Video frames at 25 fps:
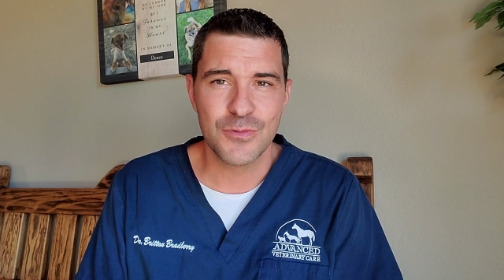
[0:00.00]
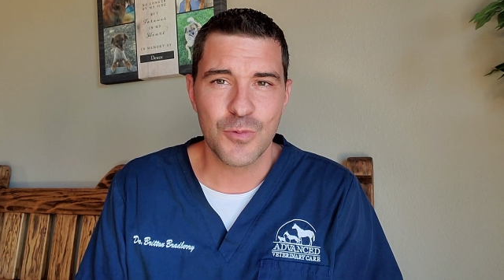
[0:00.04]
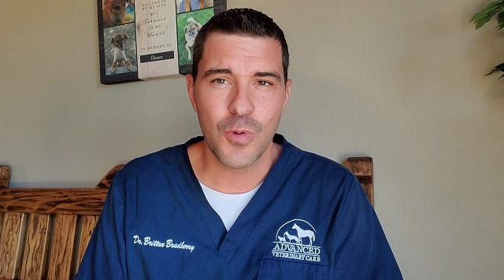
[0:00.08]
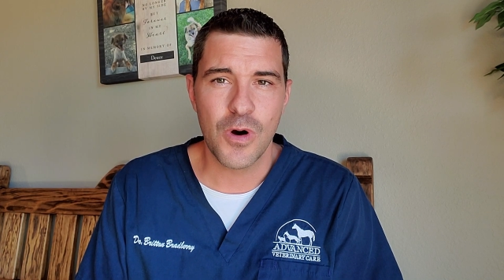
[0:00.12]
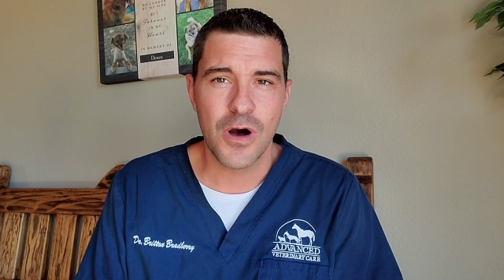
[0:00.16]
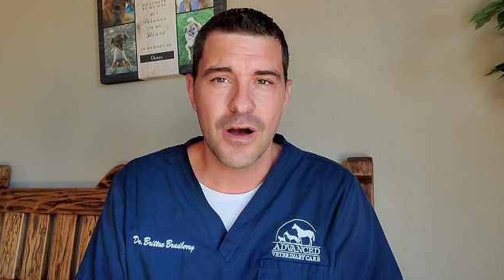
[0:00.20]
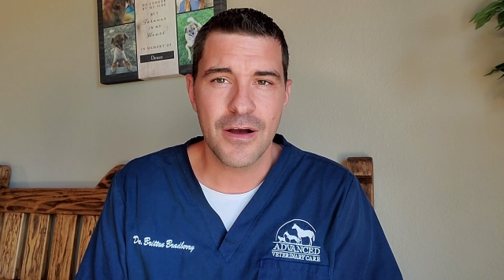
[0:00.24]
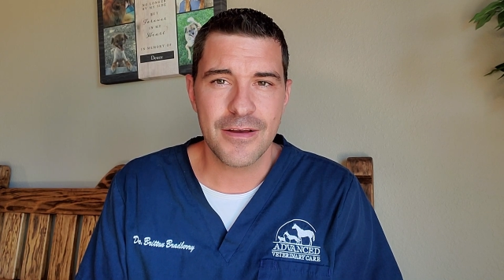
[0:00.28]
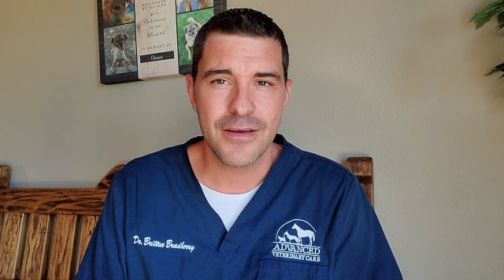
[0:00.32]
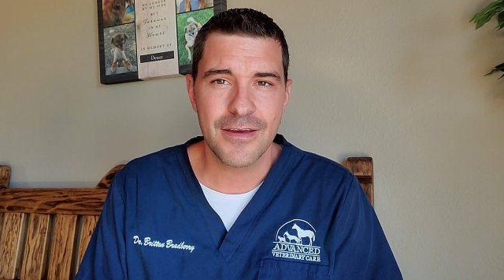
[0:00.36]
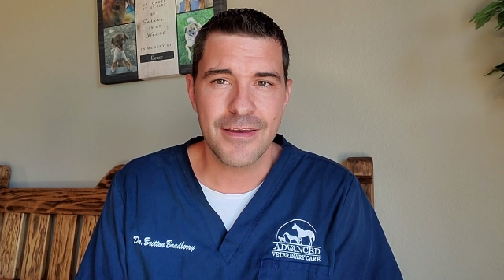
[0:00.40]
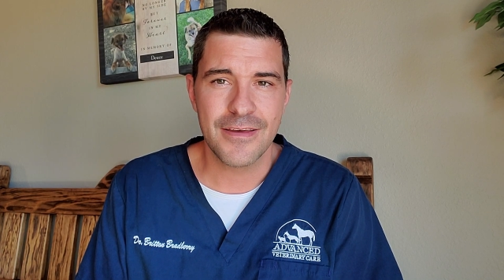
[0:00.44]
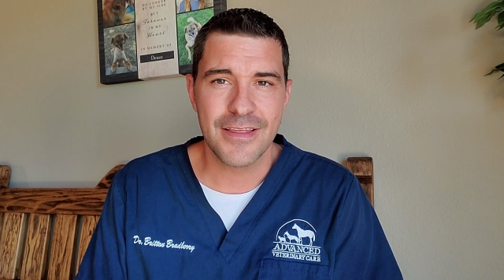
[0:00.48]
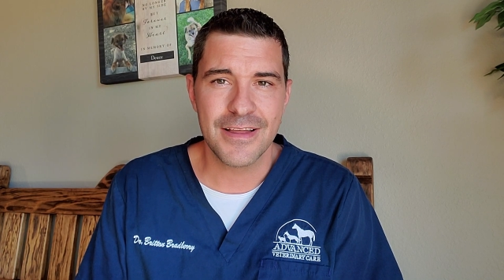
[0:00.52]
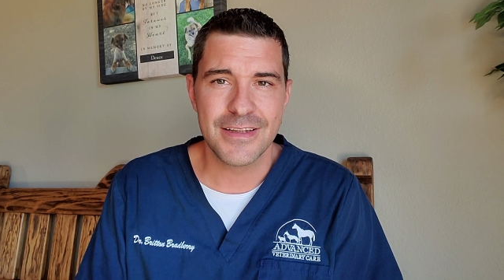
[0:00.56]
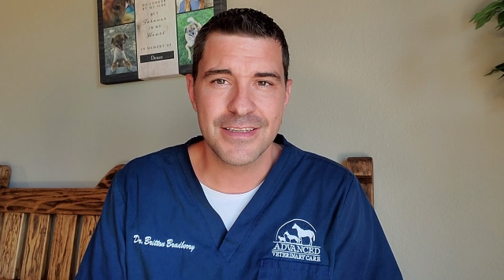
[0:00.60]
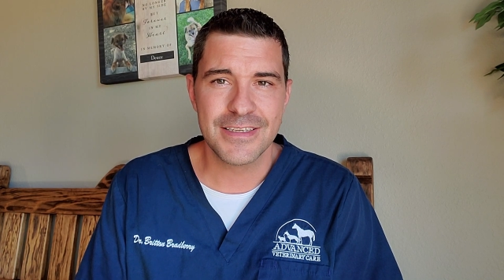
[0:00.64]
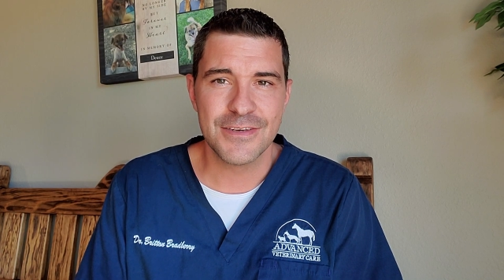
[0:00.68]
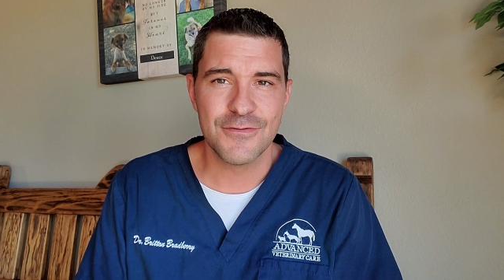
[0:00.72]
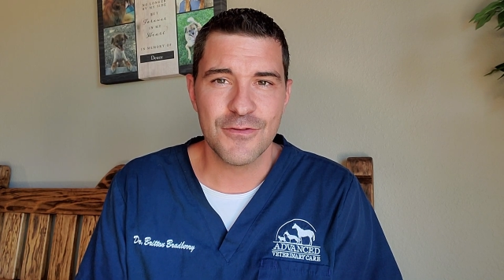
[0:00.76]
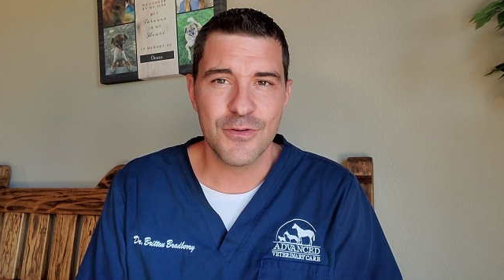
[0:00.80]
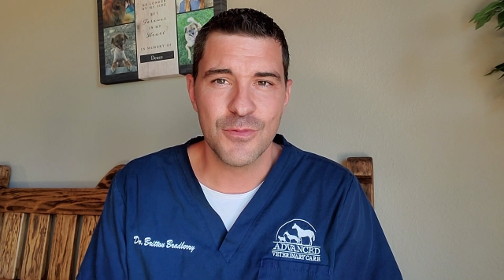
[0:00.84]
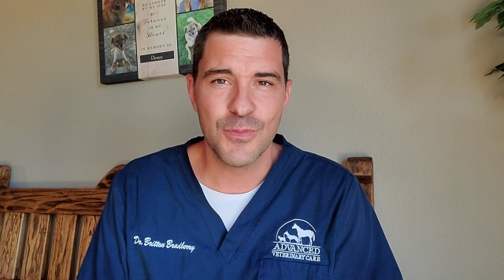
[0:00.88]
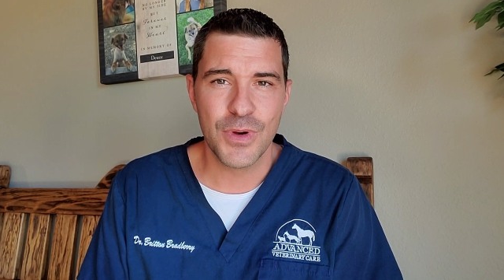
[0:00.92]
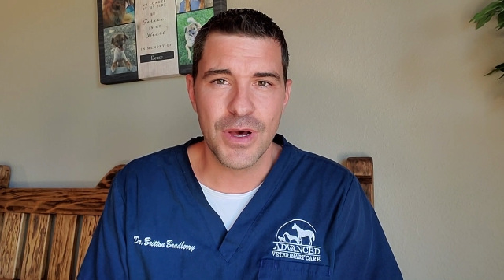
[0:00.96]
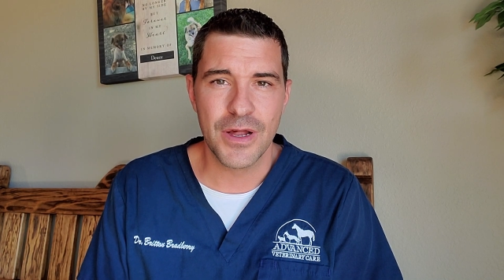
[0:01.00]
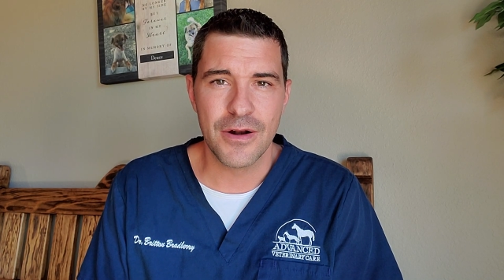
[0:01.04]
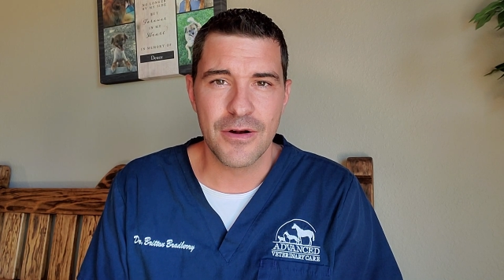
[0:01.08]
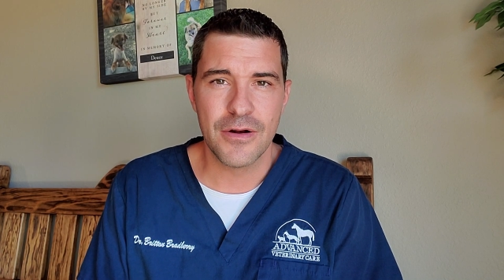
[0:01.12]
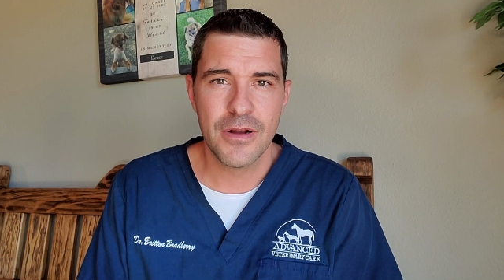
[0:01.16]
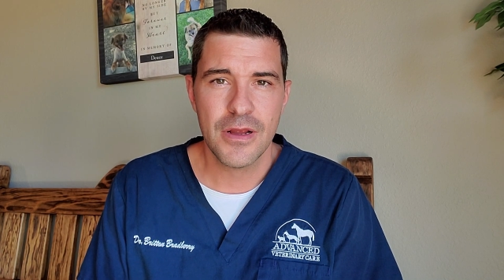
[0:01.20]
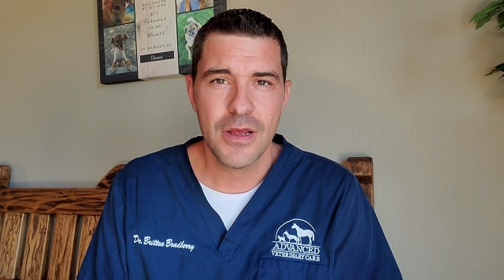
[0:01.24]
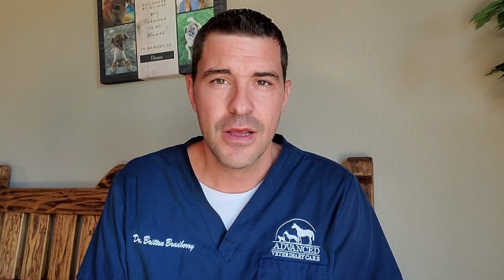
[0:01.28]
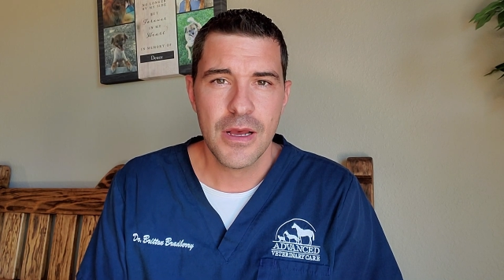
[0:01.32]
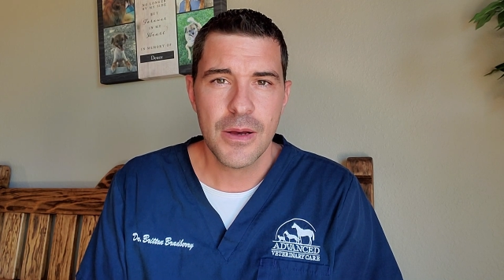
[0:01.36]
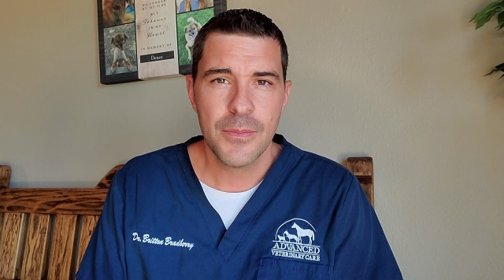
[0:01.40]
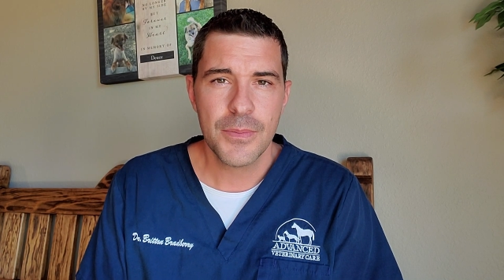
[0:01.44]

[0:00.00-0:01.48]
walking, that's even better.